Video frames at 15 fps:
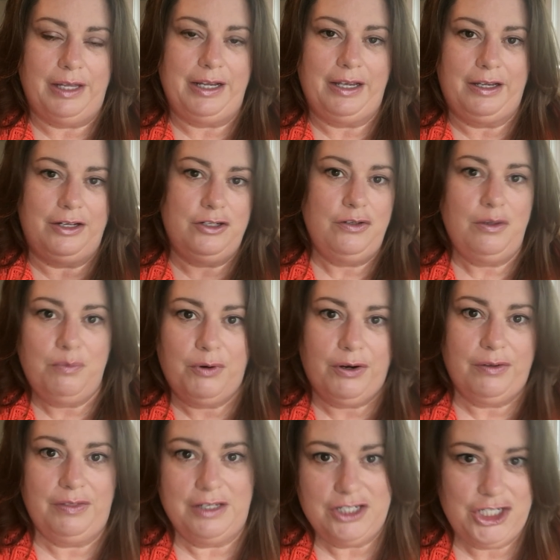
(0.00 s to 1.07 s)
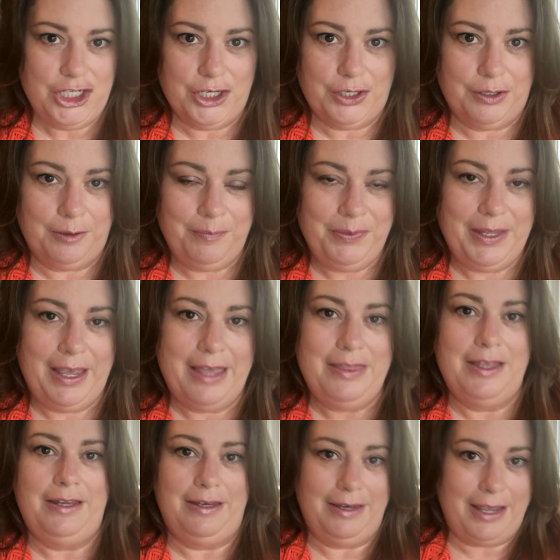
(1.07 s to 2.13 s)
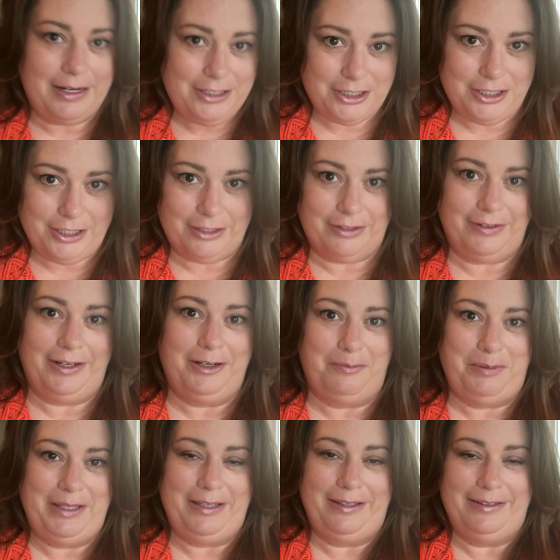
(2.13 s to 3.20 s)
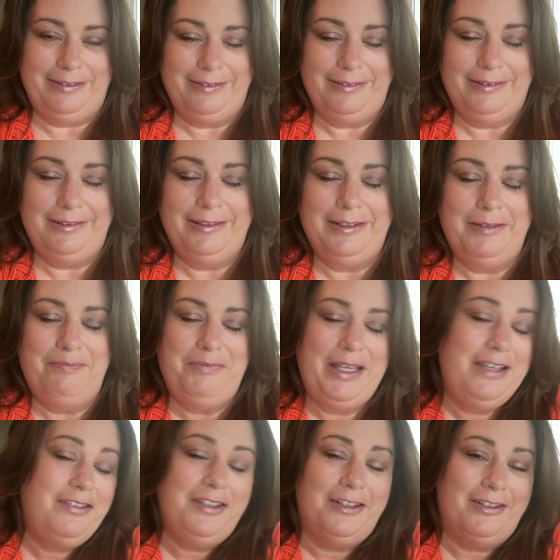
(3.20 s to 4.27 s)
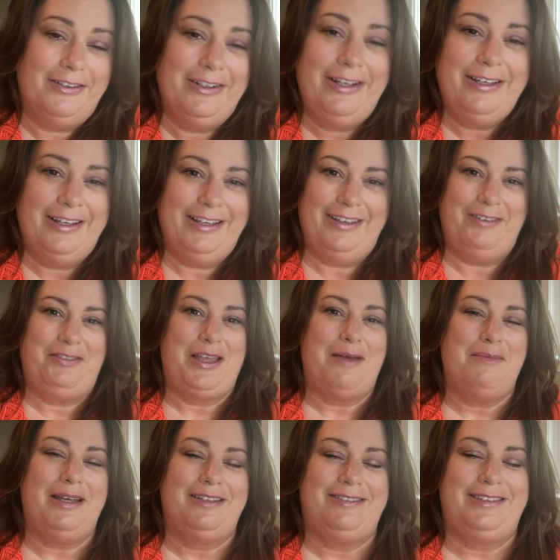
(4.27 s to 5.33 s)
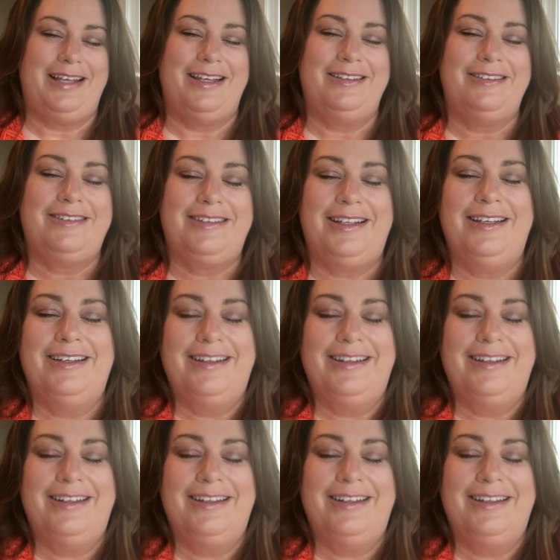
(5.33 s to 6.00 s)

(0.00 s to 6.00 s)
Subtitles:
Like, I can do the work this year, and then next year it'll be easier, if that makes sense.